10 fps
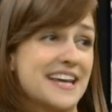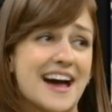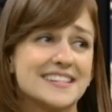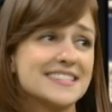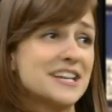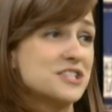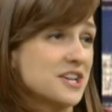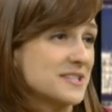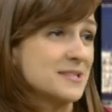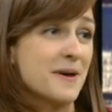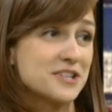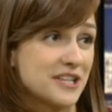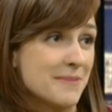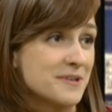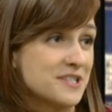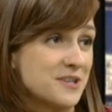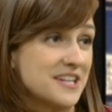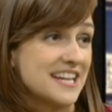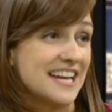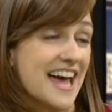yeah. It's such a special
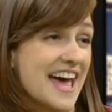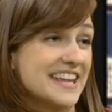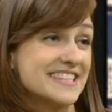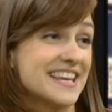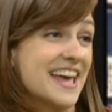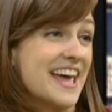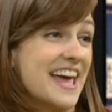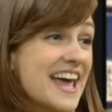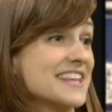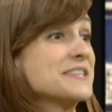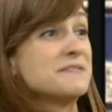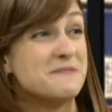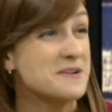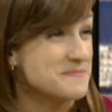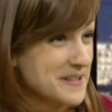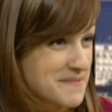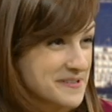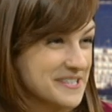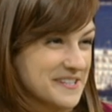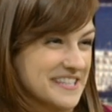opportunity, and it's an affordable
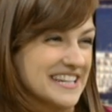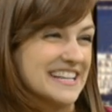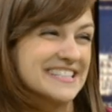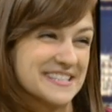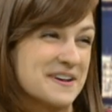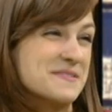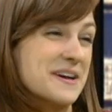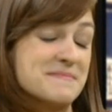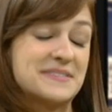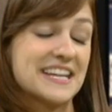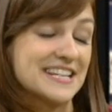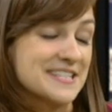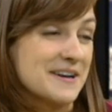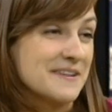opportunity. So tickets are